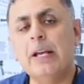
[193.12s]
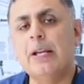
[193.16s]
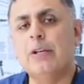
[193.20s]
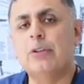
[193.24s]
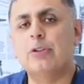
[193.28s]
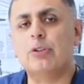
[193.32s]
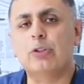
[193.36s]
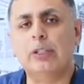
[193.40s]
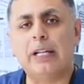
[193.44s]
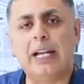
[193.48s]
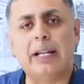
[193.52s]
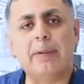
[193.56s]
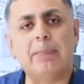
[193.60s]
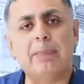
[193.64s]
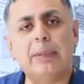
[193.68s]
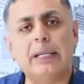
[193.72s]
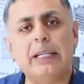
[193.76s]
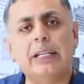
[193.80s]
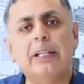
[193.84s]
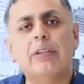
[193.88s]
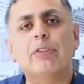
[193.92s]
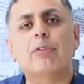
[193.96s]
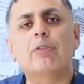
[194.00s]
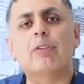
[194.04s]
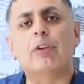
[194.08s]
So that
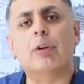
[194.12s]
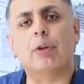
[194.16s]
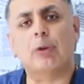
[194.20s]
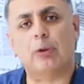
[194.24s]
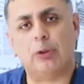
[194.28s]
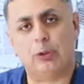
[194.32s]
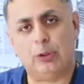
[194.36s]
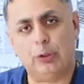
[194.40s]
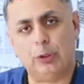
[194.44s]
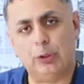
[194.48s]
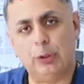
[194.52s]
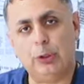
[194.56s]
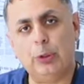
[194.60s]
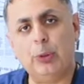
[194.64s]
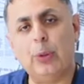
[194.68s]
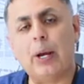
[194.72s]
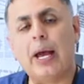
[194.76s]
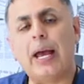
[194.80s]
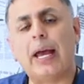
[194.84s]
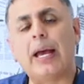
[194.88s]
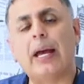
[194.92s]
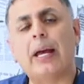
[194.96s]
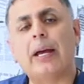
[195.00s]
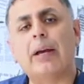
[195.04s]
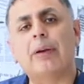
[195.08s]
means you do
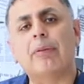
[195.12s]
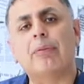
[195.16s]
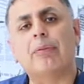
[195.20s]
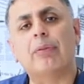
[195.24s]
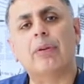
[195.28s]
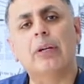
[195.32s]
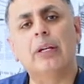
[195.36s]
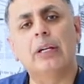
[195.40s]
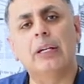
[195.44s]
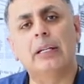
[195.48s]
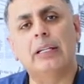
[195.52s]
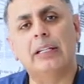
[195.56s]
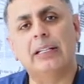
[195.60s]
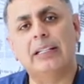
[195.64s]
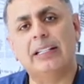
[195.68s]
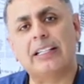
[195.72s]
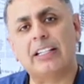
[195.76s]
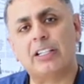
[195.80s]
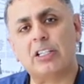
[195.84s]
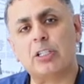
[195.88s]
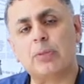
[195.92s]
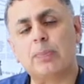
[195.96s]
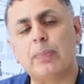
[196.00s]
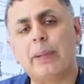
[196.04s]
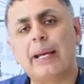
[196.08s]
have the
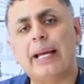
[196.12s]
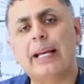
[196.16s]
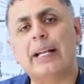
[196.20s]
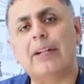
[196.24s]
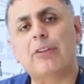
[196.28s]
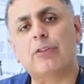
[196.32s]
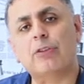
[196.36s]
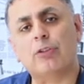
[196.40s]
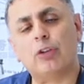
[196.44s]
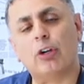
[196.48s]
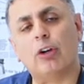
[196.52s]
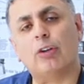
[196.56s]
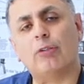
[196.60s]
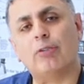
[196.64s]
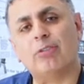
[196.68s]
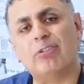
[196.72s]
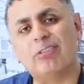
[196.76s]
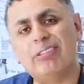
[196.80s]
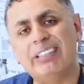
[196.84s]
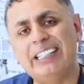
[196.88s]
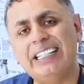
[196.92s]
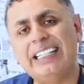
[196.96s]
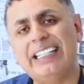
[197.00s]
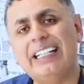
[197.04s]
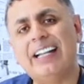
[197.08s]
expense of
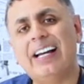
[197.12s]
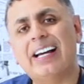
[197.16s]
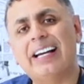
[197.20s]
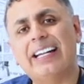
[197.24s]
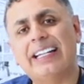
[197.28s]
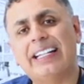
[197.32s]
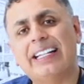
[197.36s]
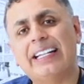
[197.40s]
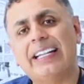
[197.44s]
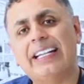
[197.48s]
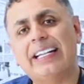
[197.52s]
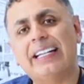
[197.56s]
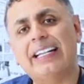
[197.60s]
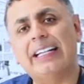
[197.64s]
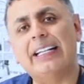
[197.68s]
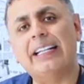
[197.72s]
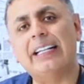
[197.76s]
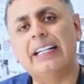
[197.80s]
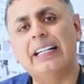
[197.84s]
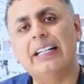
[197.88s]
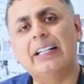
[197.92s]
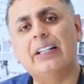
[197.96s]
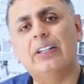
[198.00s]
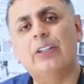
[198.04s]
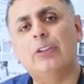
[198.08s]
relining
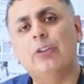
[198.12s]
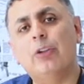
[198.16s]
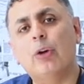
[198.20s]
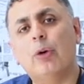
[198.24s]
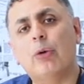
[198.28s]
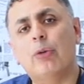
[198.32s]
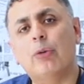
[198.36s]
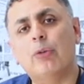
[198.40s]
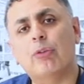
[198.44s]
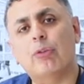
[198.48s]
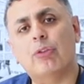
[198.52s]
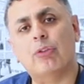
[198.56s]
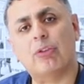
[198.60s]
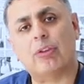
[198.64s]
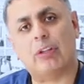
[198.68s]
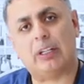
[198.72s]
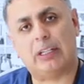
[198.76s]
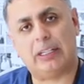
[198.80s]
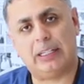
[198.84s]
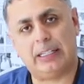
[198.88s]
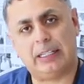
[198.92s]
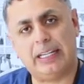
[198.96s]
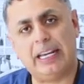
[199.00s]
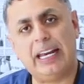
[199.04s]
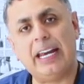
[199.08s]
those
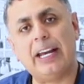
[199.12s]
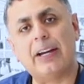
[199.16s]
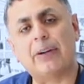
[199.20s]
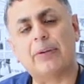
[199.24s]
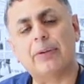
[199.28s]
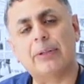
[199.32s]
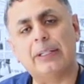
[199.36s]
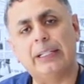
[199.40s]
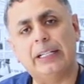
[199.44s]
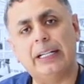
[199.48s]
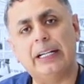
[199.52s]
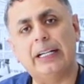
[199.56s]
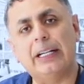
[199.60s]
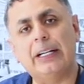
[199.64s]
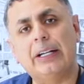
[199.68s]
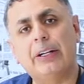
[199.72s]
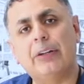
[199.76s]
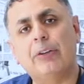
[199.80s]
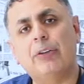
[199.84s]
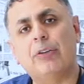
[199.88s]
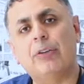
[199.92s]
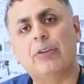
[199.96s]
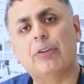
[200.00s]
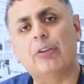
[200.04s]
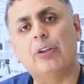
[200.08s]

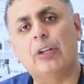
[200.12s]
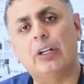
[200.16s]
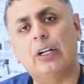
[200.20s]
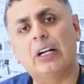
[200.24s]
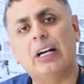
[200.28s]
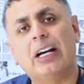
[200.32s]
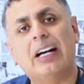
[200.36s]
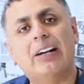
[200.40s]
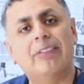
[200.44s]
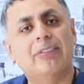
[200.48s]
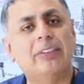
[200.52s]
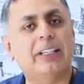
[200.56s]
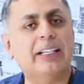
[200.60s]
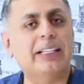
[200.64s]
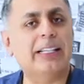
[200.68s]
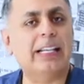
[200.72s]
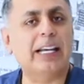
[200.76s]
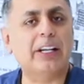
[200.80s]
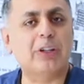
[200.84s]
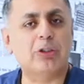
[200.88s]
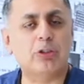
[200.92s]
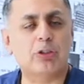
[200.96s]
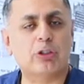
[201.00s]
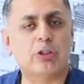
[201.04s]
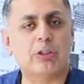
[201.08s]
areas of the
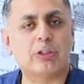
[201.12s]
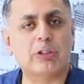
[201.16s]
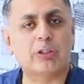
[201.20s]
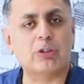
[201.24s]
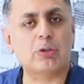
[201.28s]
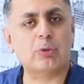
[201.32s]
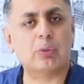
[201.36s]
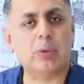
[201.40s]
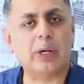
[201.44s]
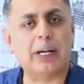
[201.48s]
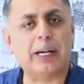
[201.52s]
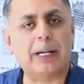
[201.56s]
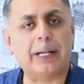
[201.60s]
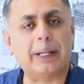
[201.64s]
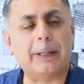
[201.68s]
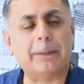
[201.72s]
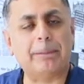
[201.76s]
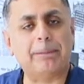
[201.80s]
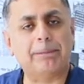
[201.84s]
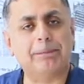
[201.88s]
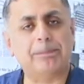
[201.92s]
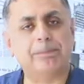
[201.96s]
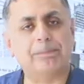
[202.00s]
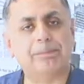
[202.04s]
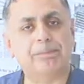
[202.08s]
denture as well.
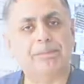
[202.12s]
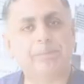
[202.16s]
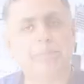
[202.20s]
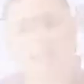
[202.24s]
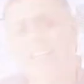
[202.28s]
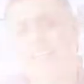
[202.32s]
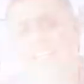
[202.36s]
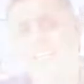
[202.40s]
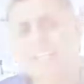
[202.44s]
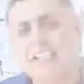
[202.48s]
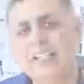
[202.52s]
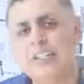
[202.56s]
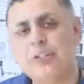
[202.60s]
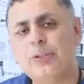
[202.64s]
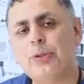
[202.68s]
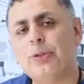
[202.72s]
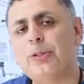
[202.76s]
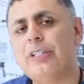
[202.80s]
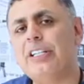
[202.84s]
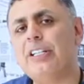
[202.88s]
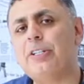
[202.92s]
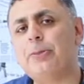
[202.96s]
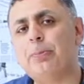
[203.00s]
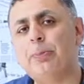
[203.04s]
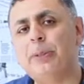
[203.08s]
So
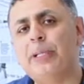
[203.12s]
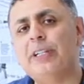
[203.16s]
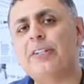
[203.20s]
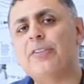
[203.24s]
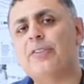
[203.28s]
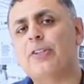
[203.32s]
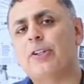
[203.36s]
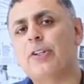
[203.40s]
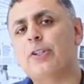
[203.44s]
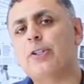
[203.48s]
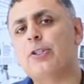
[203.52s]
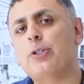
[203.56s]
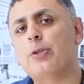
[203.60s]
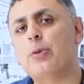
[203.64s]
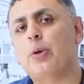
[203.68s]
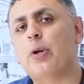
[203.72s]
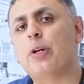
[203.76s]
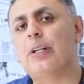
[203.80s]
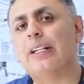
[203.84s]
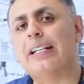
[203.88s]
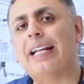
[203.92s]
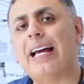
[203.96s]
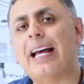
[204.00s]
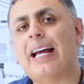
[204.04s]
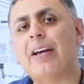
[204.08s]
this brings us to
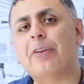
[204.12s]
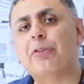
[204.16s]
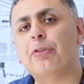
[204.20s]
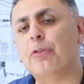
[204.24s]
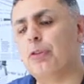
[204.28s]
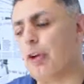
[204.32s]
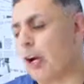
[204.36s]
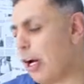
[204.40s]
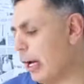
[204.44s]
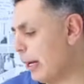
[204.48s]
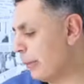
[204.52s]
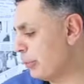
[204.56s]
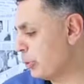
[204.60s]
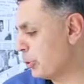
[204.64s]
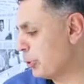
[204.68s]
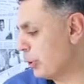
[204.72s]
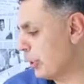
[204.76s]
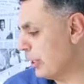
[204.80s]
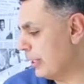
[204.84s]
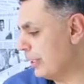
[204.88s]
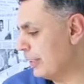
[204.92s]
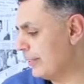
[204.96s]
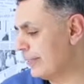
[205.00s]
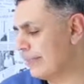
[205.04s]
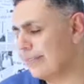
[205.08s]
our last
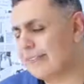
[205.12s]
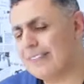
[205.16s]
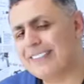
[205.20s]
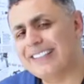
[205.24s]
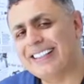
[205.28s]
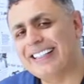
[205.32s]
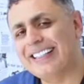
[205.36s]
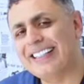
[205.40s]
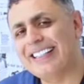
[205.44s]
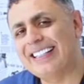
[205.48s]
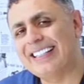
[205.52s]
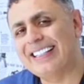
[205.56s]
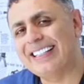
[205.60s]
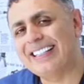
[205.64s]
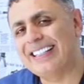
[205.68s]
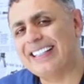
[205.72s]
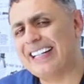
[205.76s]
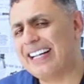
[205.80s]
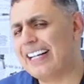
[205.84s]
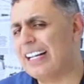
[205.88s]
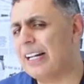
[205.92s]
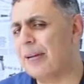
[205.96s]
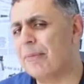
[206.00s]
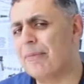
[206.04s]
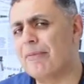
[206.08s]
option,
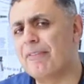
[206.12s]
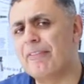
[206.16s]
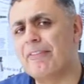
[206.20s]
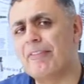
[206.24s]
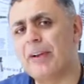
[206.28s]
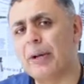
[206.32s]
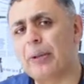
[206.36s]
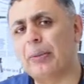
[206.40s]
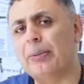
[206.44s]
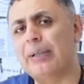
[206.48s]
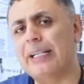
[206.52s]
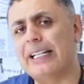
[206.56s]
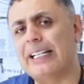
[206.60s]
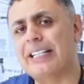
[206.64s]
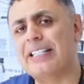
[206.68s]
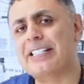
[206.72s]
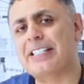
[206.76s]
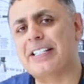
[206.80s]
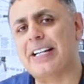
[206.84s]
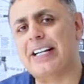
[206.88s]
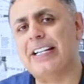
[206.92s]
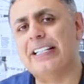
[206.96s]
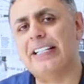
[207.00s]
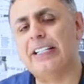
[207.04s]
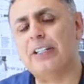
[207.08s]
and I'm very
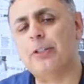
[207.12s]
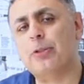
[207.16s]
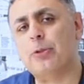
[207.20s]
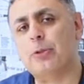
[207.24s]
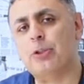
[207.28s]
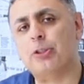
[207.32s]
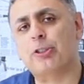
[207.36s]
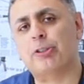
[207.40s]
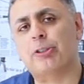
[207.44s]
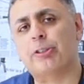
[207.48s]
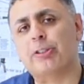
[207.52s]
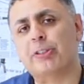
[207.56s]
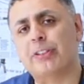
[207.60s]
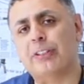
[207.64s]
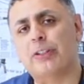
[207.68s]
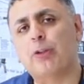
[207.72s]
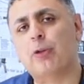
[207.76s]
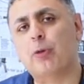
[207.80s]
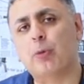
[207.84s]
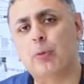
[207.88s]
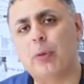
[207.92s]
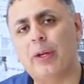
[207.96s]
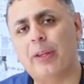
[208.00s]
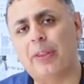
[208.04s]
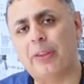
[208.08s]
excited to share
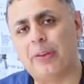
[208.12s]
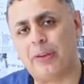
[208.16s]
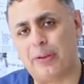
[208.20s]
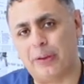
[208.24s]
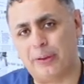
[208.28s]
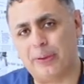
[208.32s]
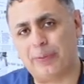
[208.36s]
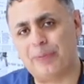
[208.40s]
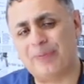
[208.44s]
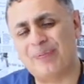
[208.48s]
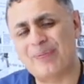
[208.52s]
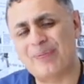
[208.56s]
this with you.